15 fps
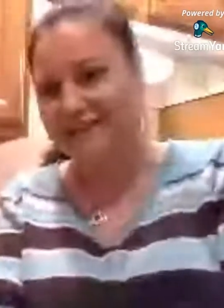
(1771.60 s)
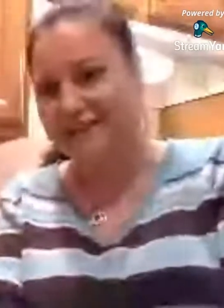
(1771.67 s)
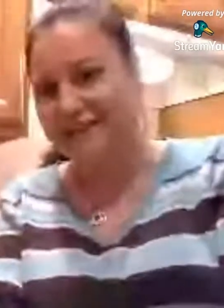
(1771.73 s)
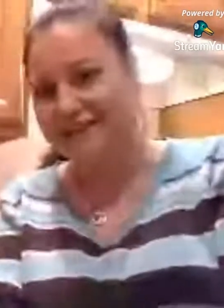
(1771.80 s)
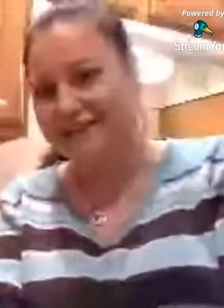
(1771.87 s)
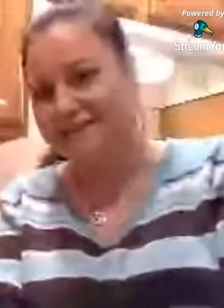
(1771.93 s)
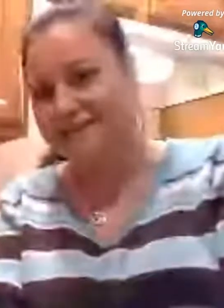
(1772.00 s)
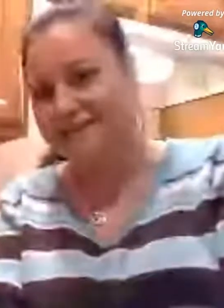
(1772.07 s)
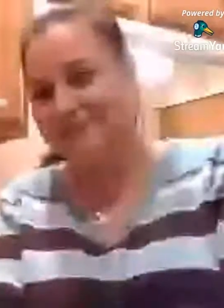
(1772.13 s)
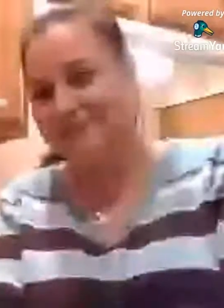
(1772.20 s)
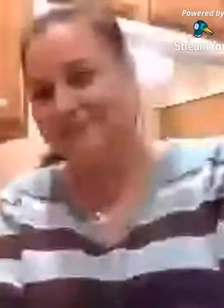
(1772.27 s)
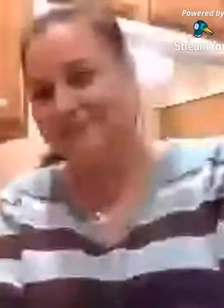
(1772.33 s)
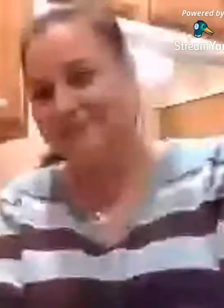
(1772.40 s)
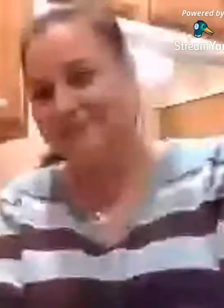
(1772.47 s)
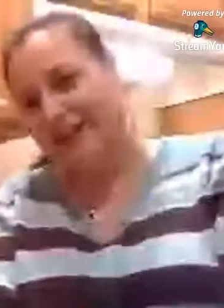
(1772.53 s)
anyway,
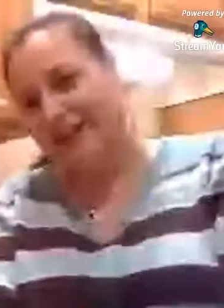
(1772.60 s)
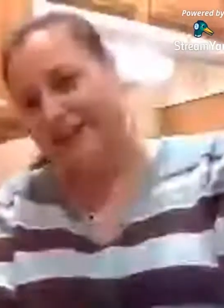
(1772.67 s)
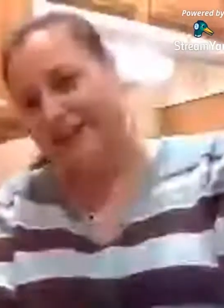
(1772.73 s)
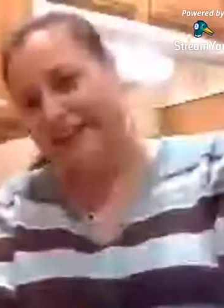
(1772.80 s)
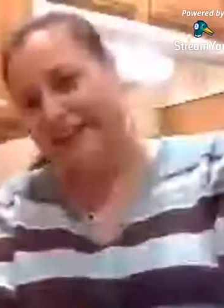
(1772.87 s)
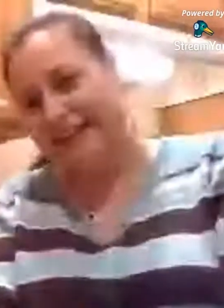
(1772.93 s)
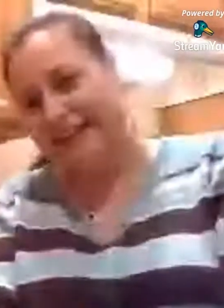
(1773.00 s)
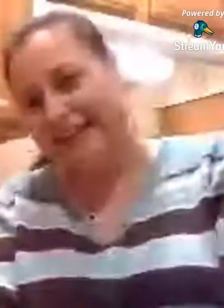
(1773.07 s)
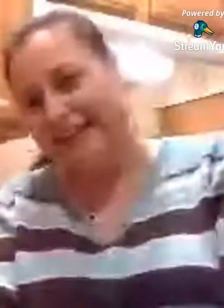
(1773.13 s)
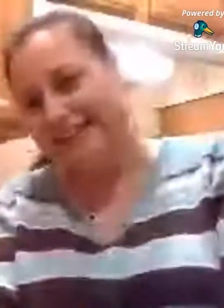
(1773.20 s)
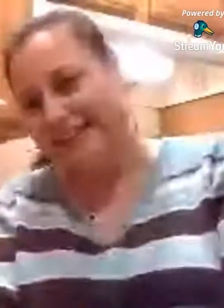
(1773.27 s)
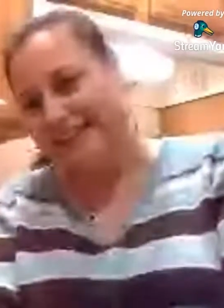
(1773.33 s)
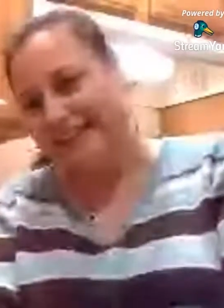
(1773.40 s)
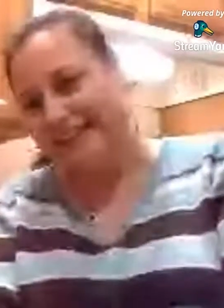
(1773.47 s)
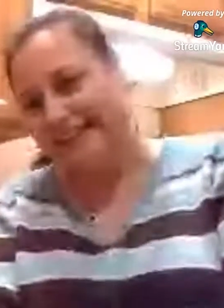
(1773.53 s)
all right,
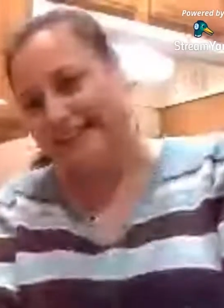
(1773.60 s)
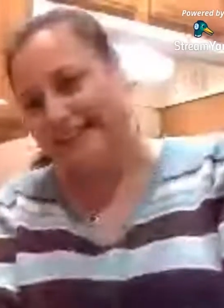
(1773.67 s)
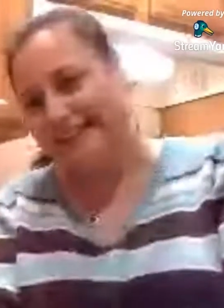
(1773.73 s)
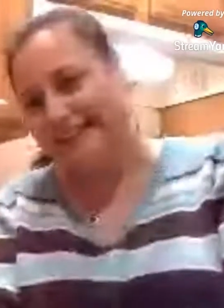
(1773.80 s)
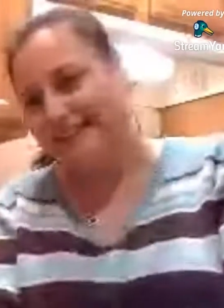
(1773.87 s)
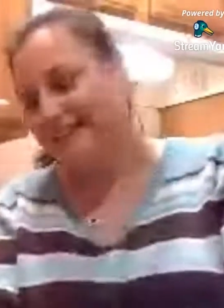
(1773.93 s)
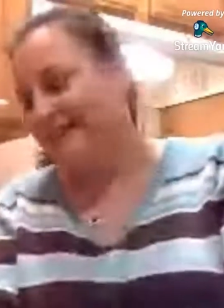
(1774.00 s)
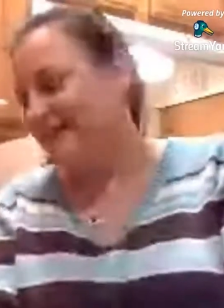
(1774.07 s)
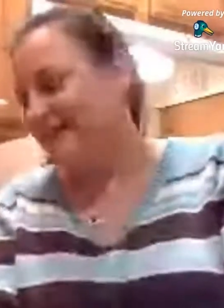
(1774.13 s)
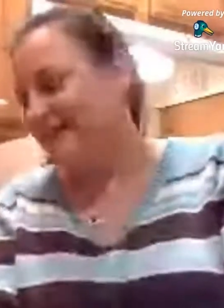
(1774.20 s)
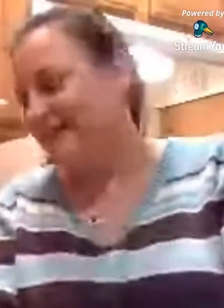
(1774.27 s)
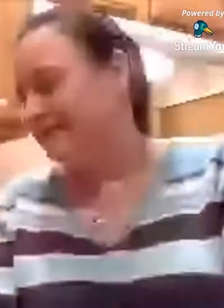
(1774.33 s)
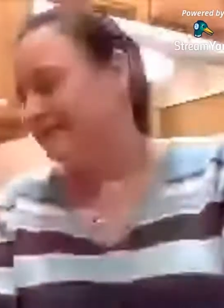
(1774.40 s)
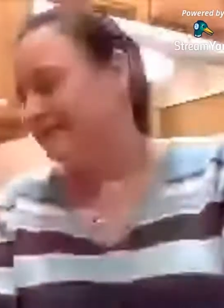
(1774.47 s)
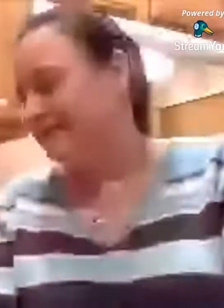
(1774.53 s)
that's it.
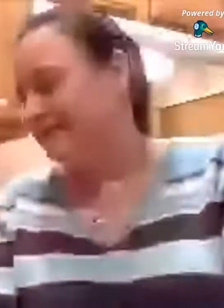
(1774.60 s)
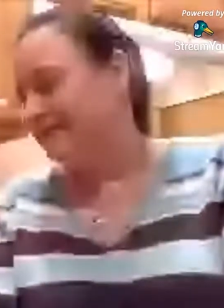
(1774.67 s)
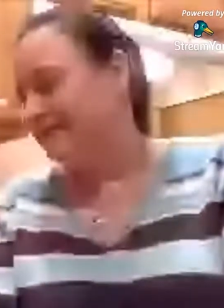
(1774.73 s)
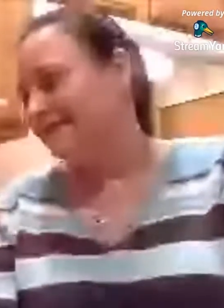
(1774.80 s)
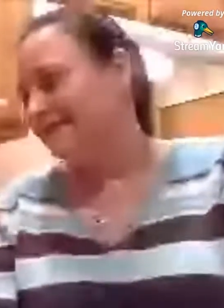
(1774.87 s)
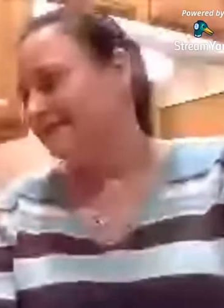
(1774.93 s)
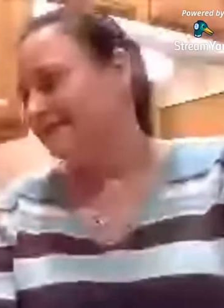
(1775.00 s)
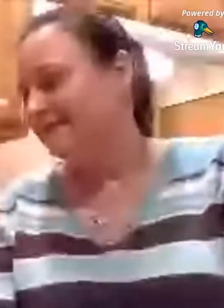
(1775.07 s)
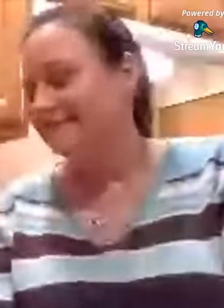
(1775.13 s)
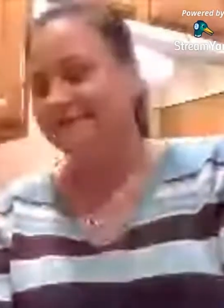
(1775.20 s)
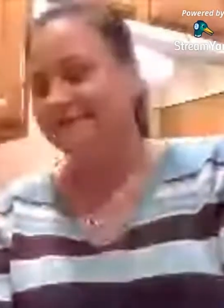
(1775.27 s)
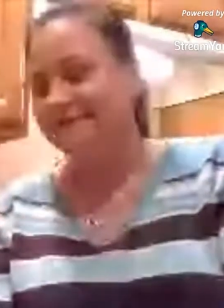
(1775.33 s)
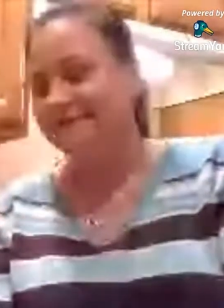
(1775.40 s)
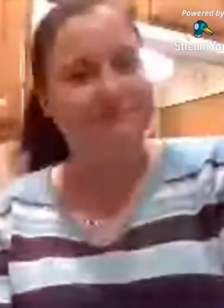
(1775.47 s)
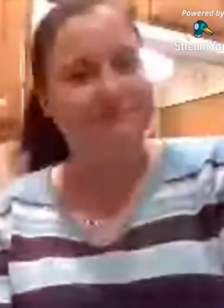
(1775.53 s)
I just
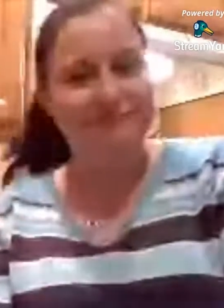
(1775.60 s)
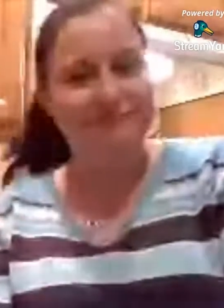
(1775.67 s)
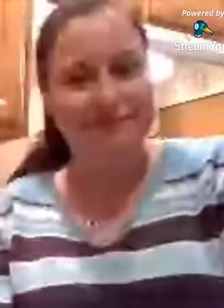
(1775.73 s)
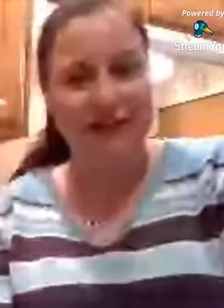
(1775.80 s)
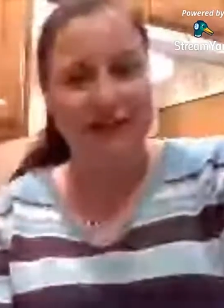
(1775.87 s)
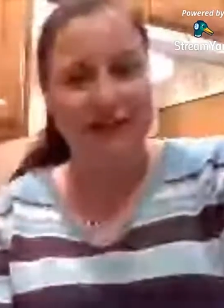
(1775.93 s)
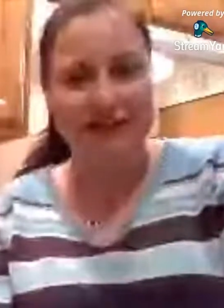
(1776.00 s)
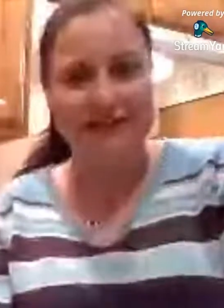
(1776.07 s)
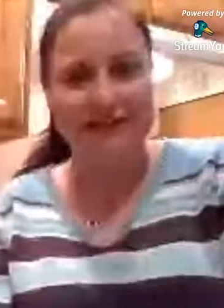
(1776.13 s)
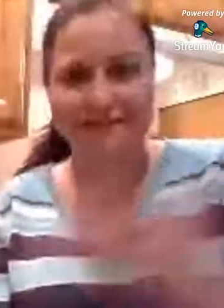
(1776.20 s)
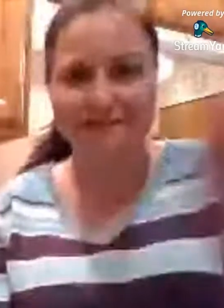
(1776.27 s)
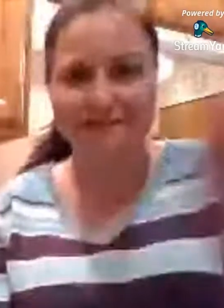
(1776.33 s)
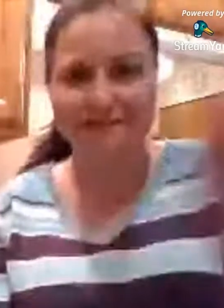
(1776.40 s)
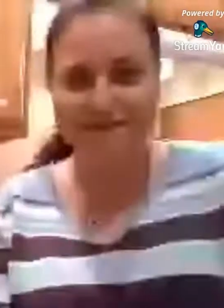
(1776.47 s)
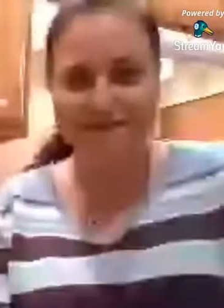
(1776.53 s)
thought I'd
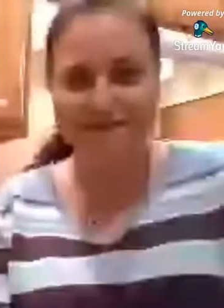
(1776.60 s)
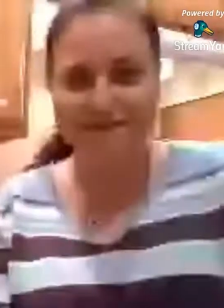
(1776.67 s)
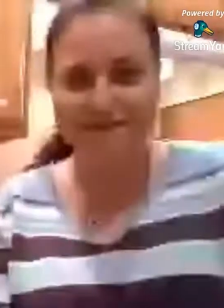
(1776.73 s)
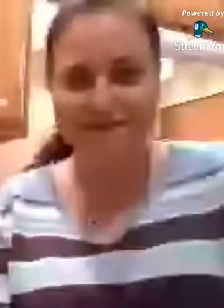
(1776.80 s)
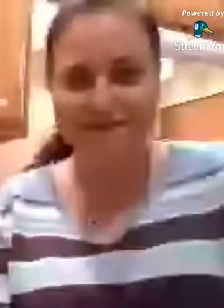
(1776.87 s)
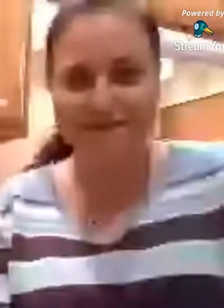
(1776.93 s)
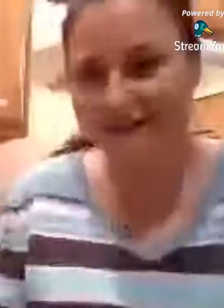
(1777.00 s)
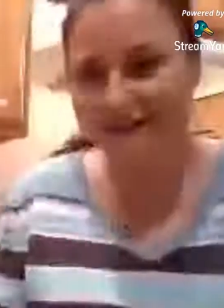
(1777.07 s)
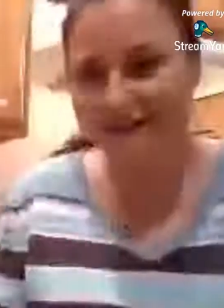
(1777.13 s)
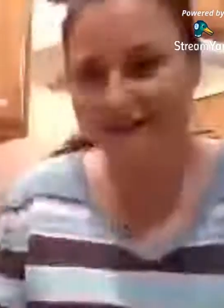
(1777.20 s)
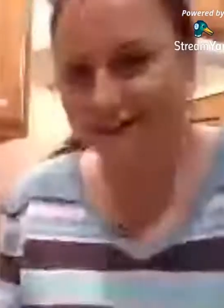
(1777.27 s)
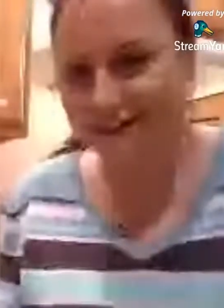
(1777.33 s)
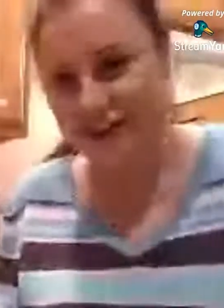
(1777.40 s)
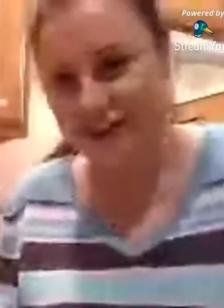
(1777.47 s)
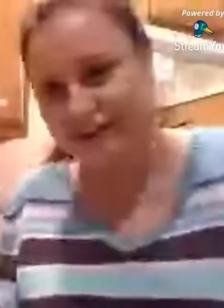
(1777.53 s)

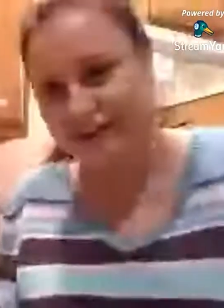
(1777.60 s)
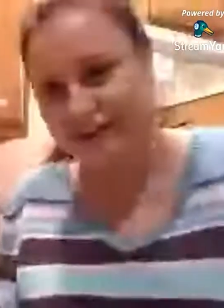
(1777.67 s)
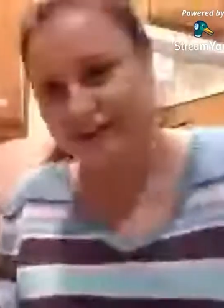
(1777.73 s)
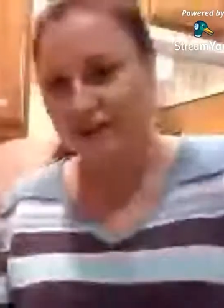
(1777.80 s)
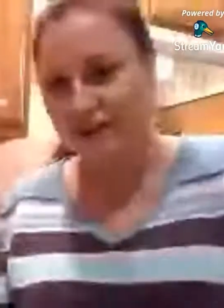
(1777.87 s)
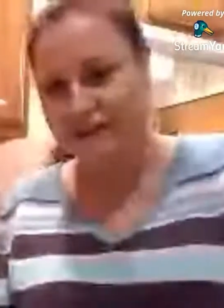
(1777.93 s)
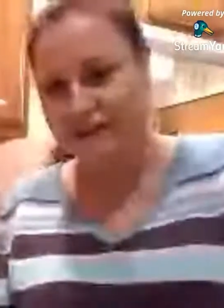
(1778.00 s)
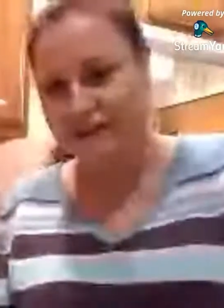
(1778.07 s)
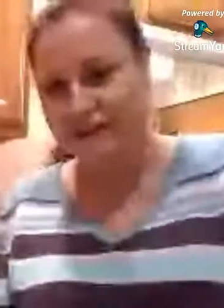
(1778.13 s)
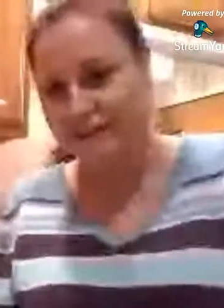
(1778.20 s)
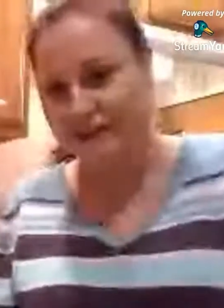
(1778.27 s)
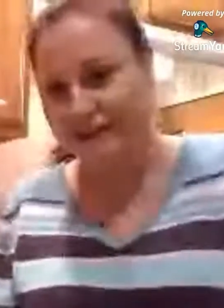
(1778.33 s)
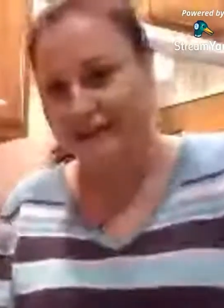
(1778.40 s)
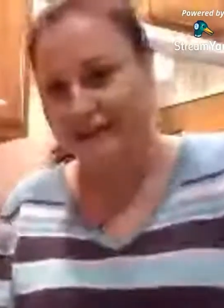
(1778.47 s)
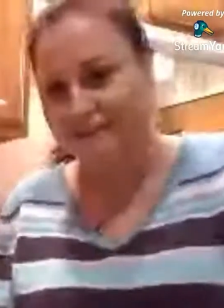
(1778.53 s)
share some salsa making
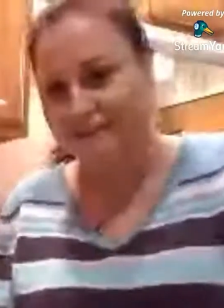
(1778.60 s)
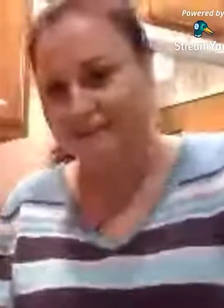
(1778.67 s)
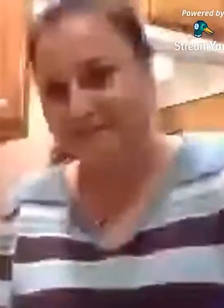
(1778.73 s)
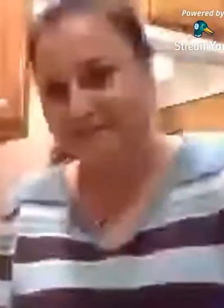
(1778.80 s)
with you.